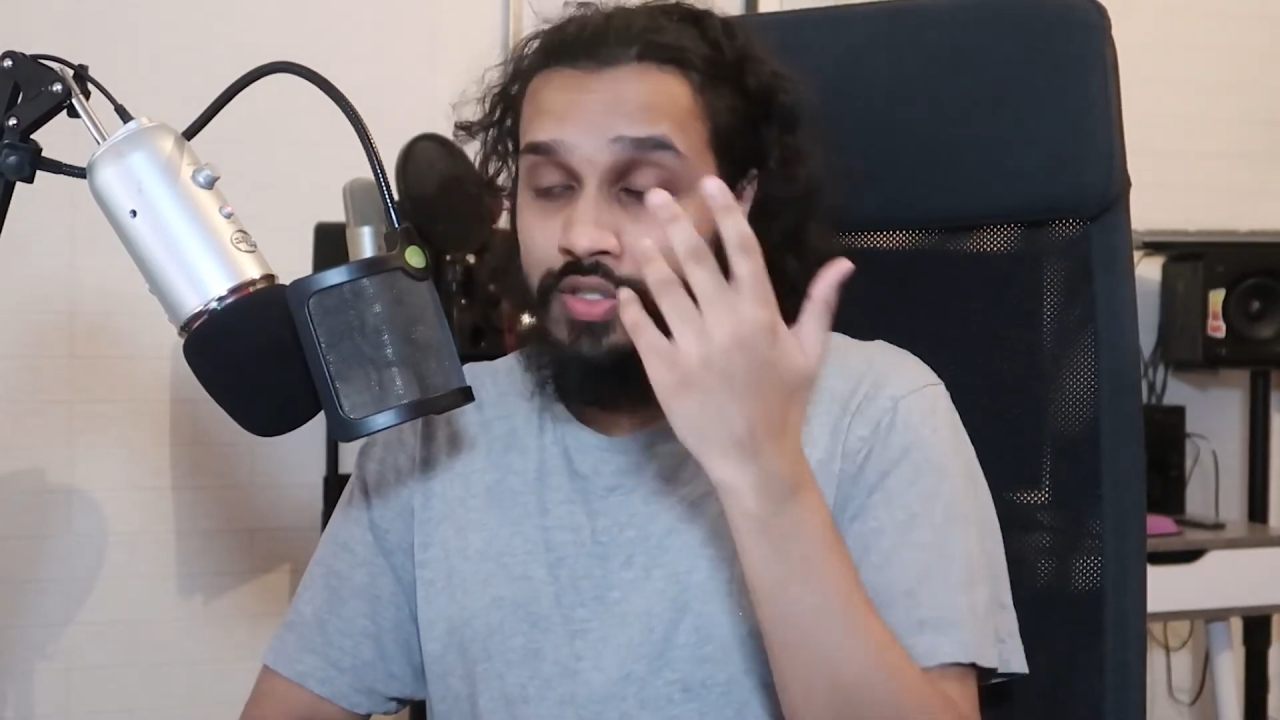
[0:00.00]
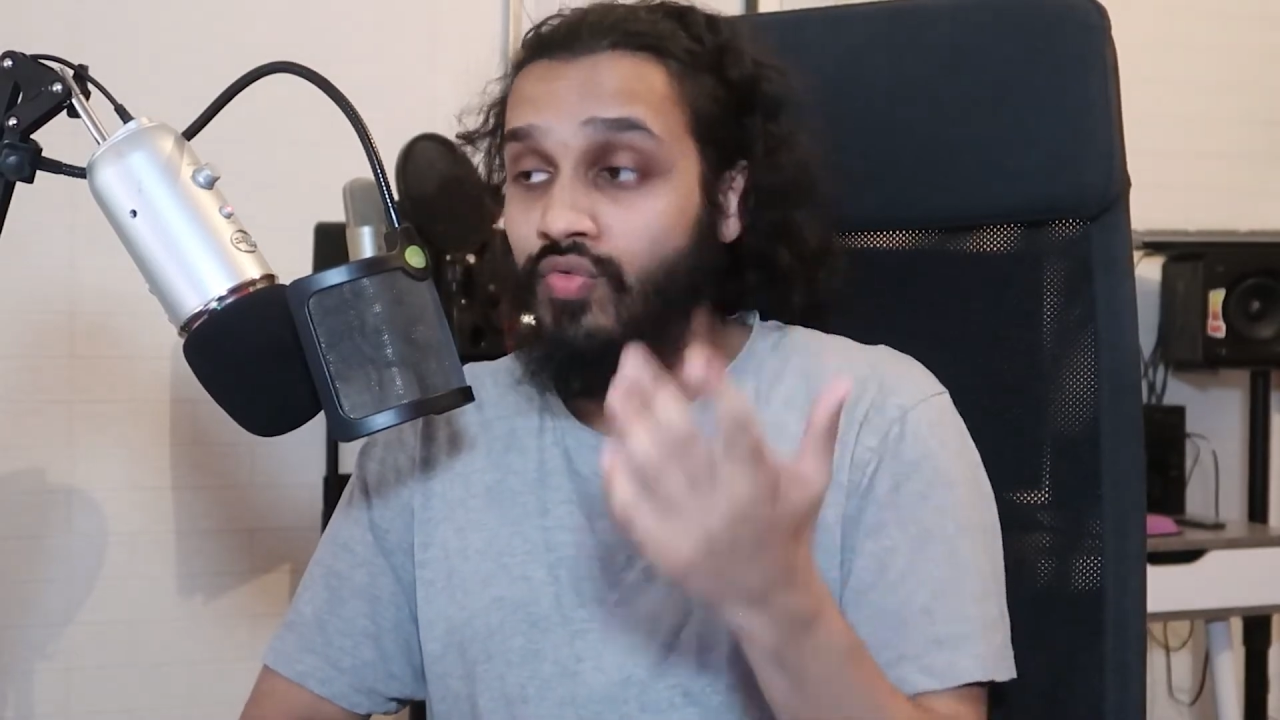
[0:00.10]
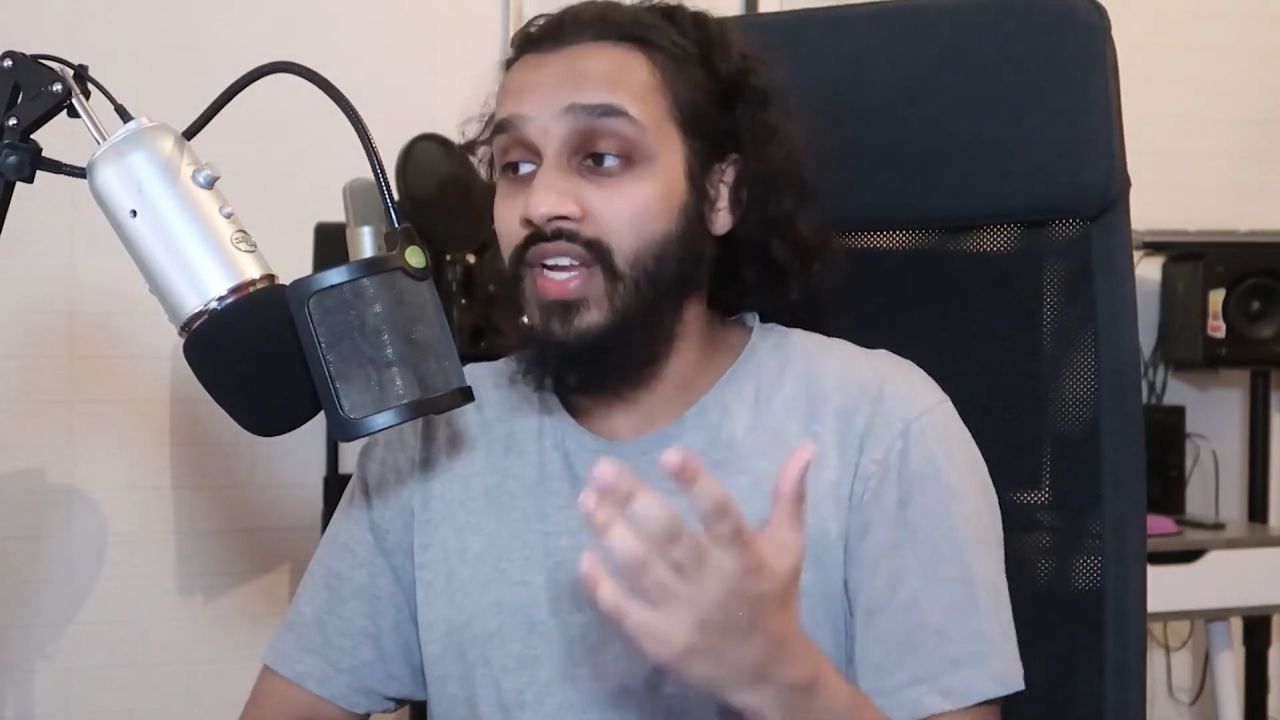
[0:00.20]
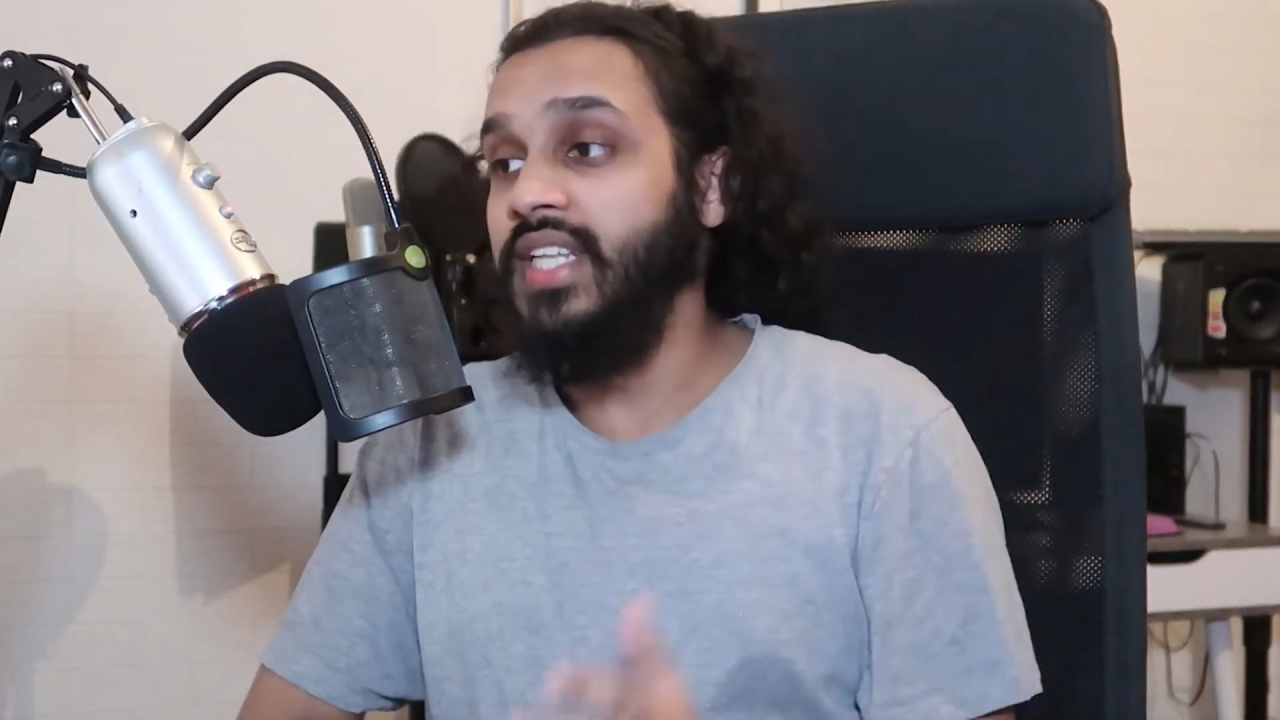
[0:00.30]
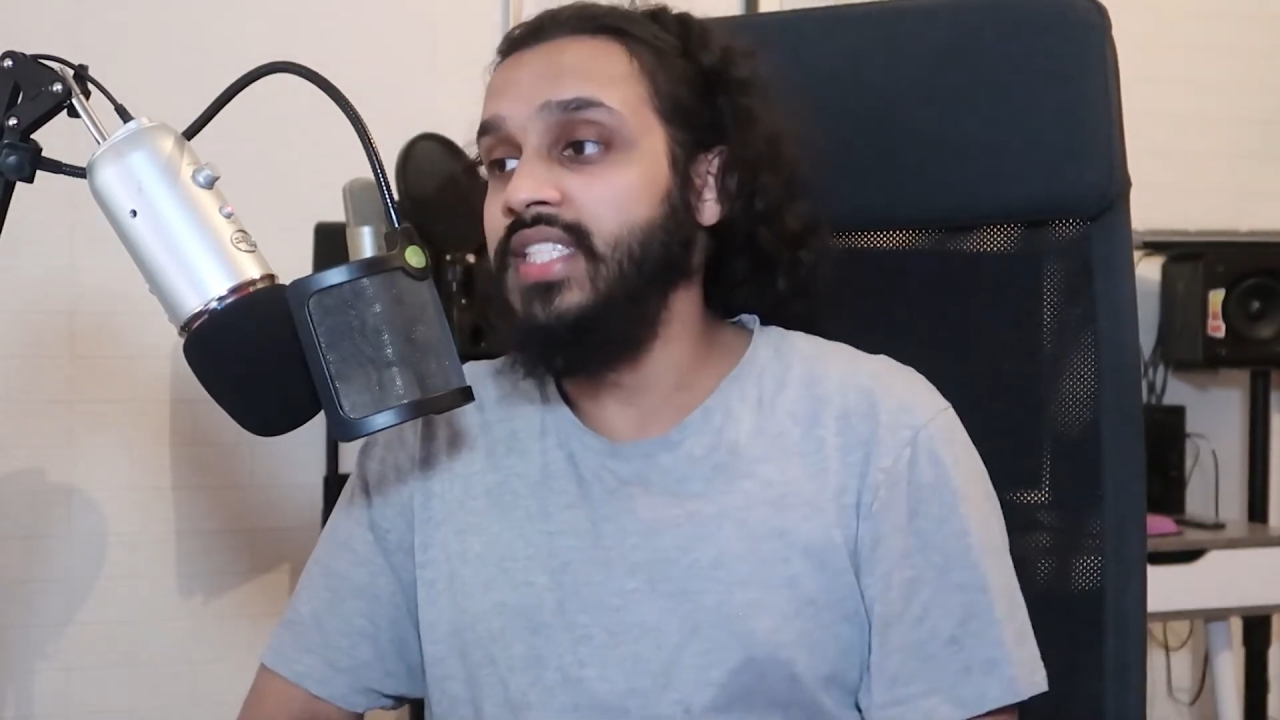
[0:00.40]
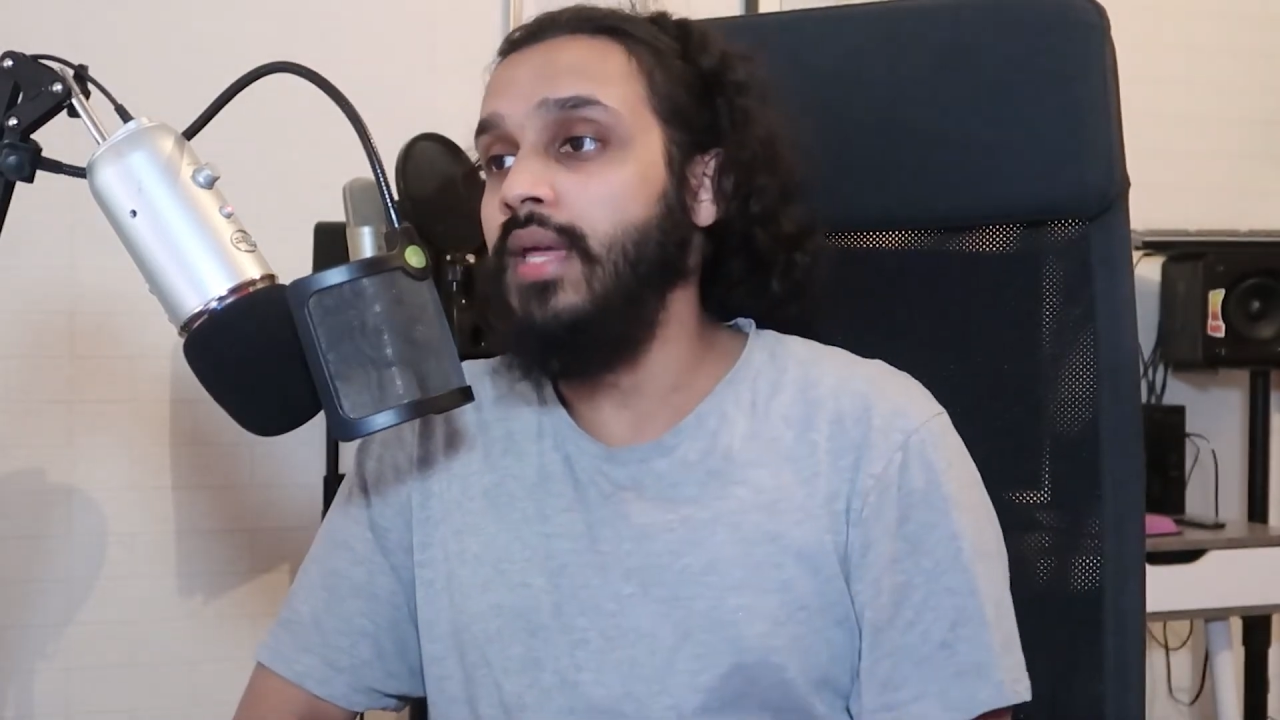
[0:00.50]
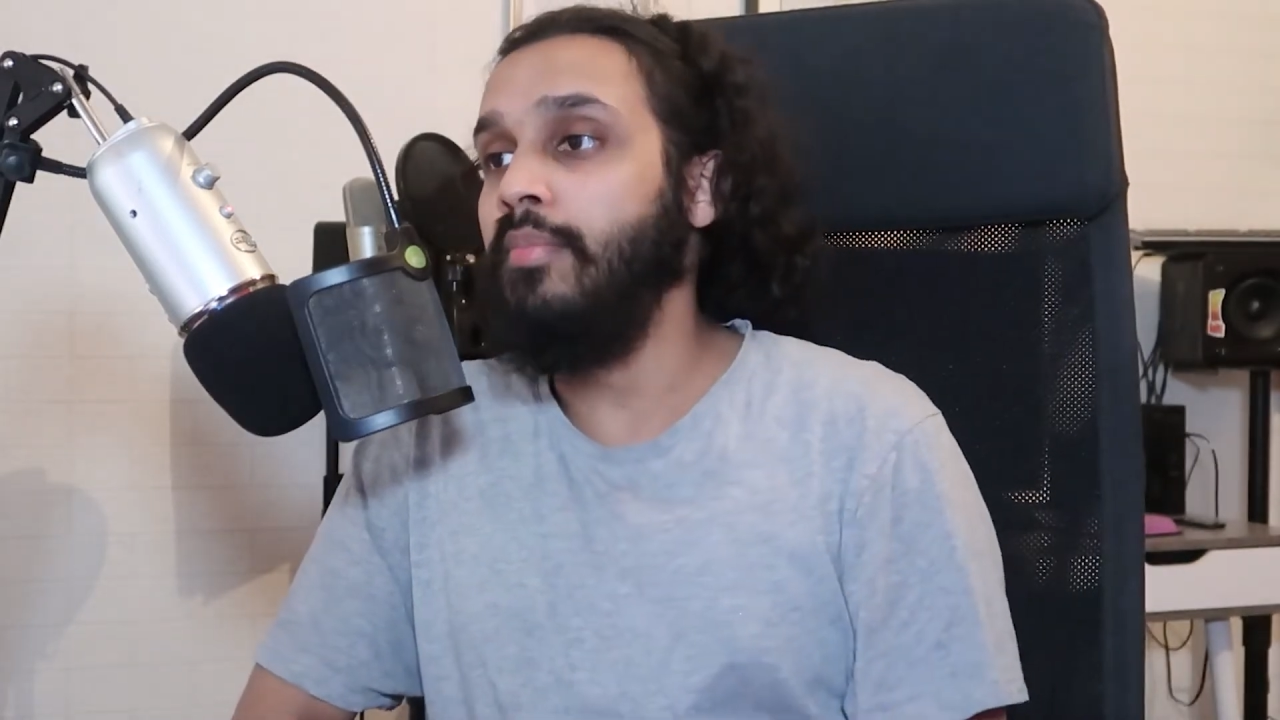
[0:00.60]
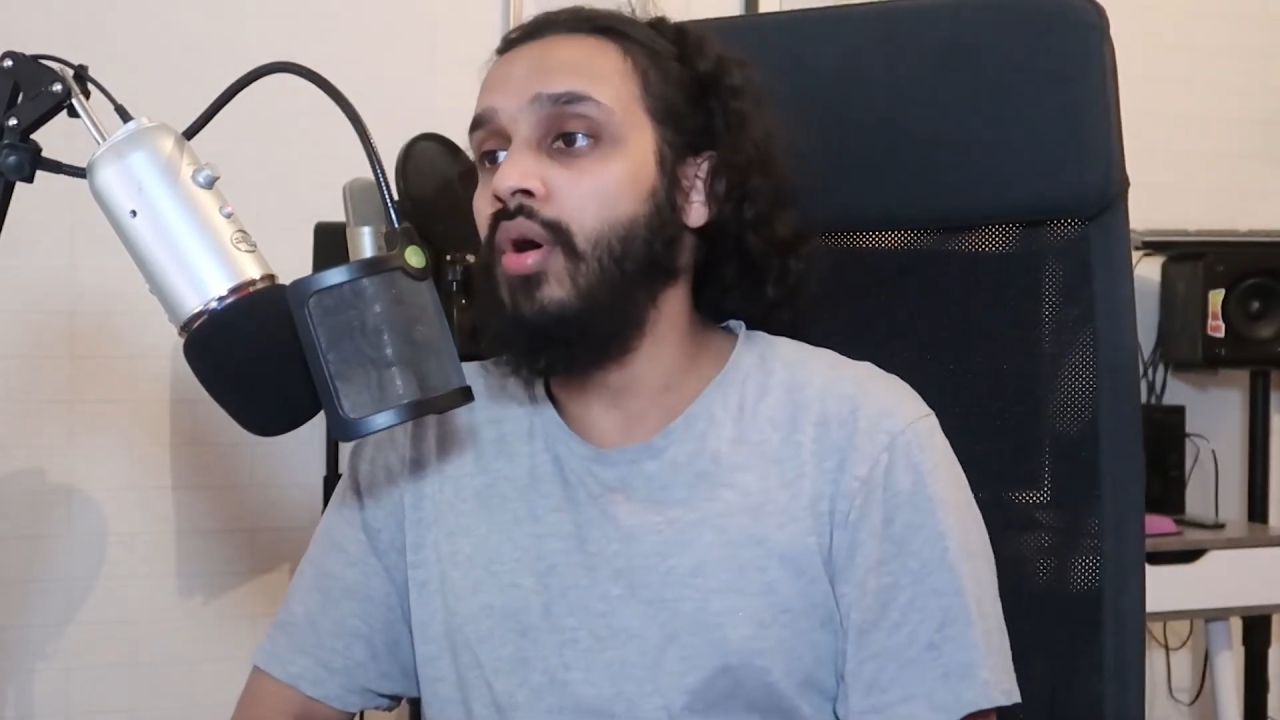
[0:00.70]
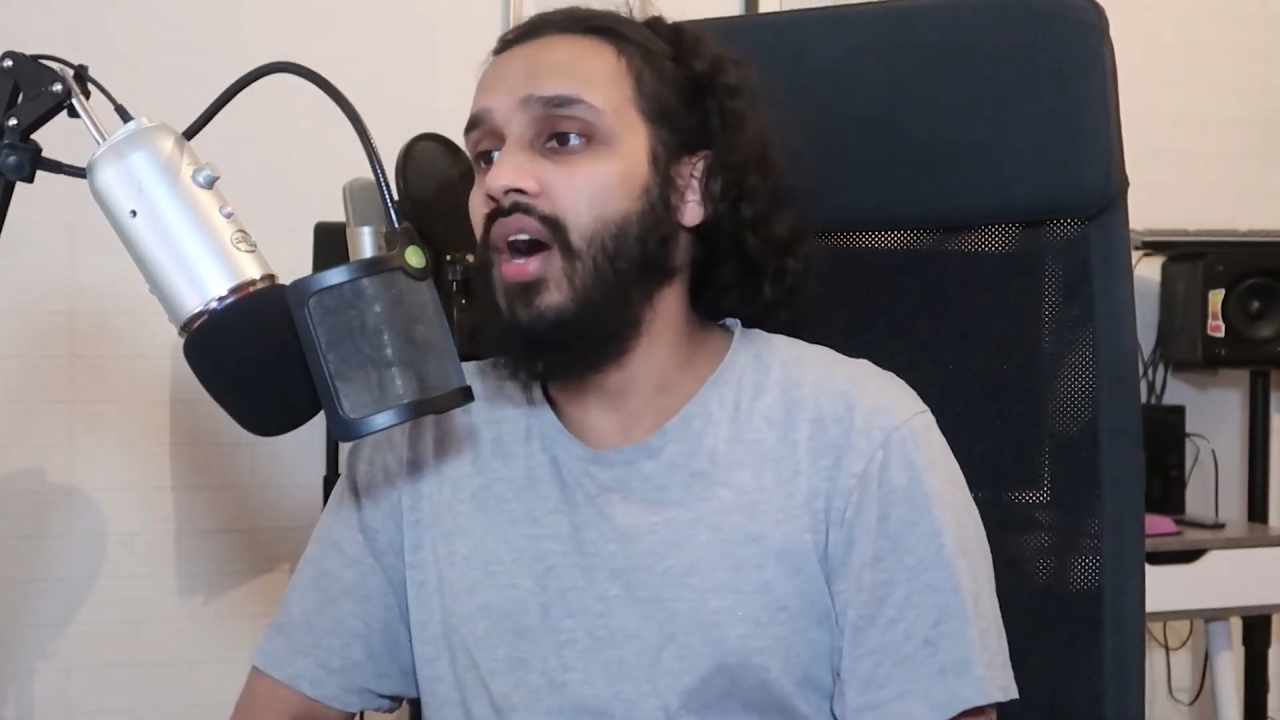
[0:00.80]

really deep.